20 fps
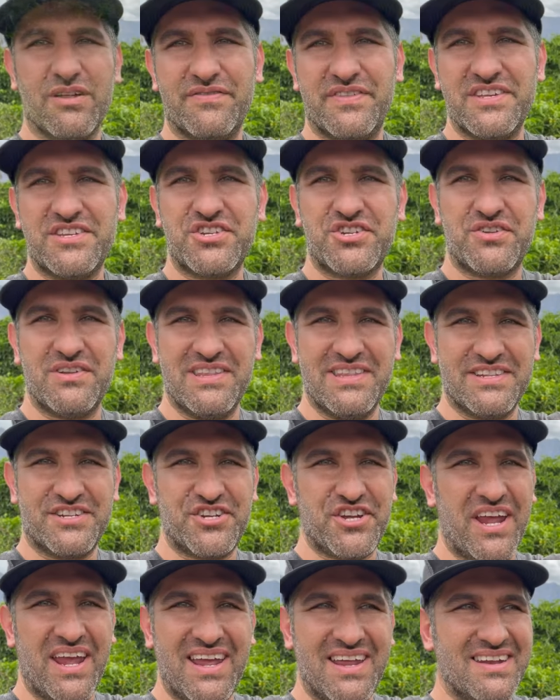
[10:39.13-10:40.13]
of this
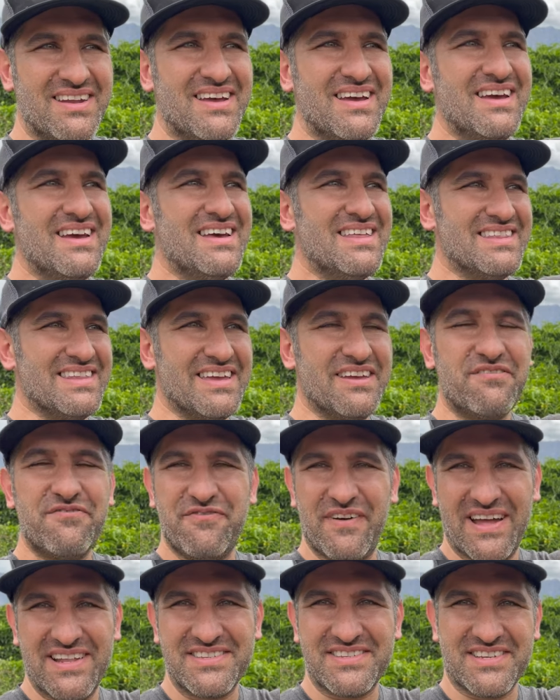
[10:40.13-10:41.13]
chain link
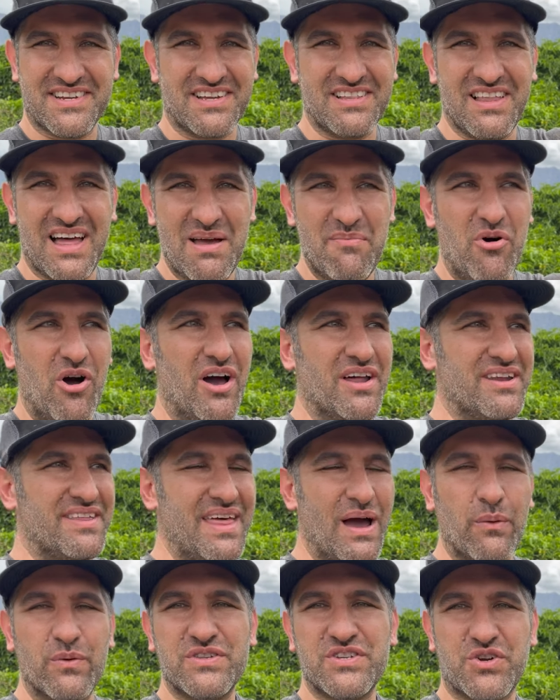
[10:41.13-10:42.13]
fence to climb on, and
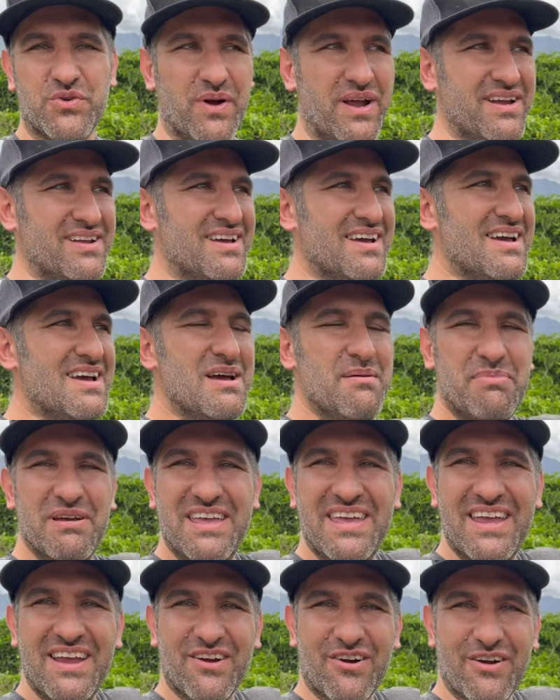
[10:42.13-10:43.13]
that was great. But
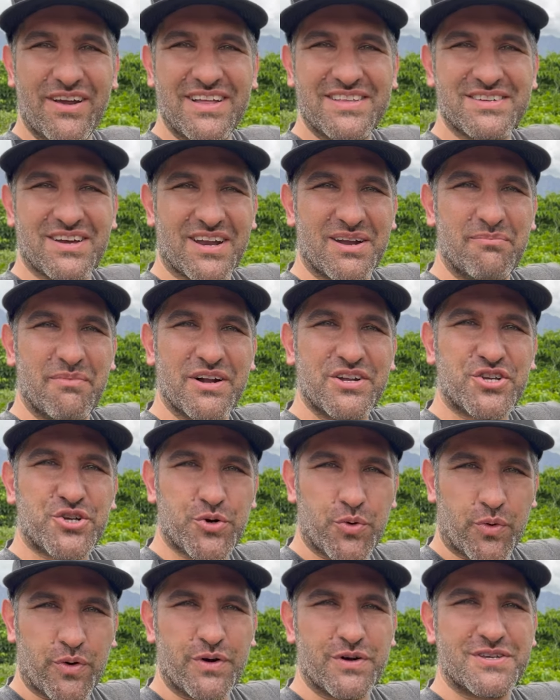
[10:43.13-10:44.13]
here, it's got a much
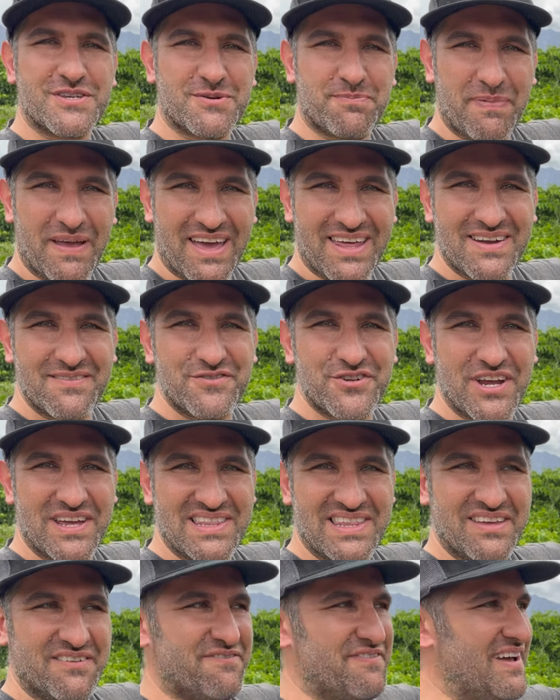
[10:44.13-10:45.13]
shorter span of
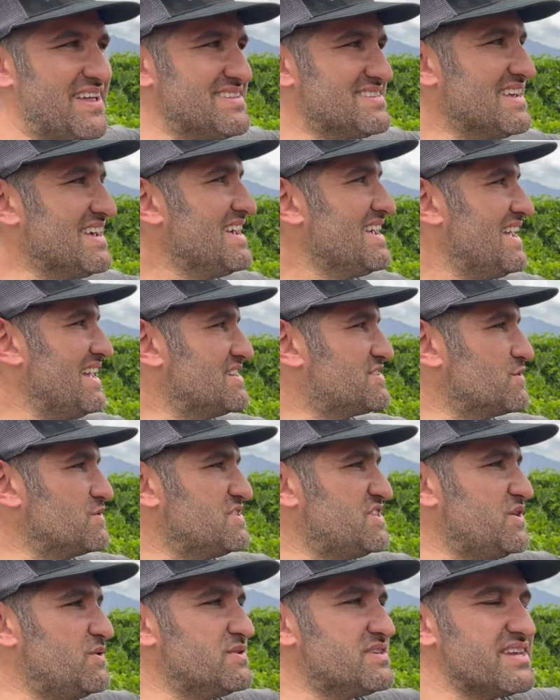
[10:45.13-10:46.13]
chain link fence, and so
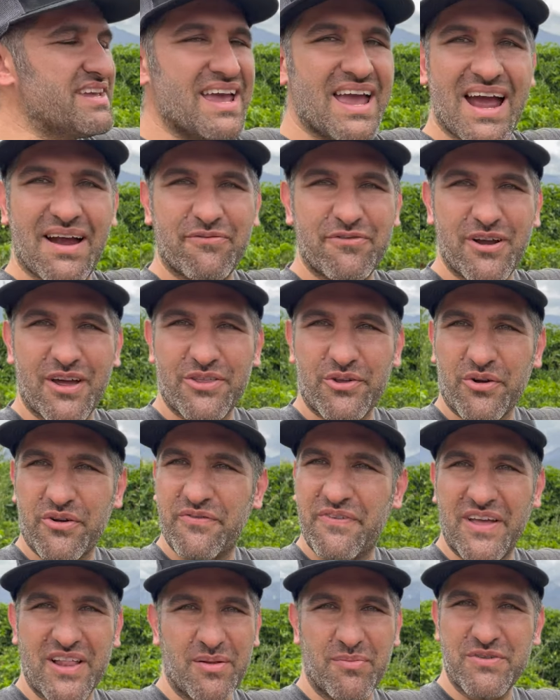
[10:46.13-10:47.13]
it's using every other
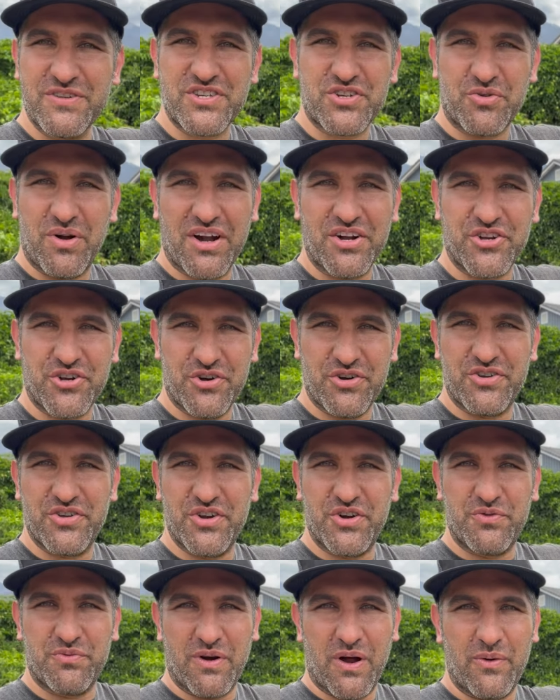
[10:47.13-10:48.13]
available structure to
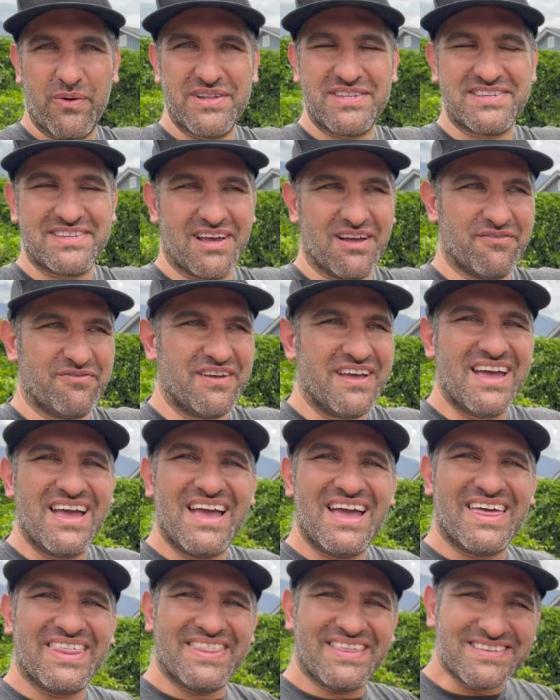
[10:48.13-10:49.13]
grow itself.
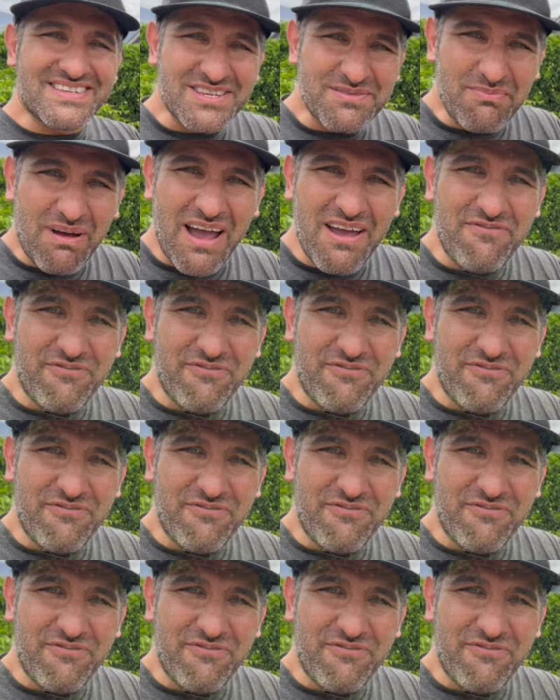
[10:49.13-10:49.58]
This is my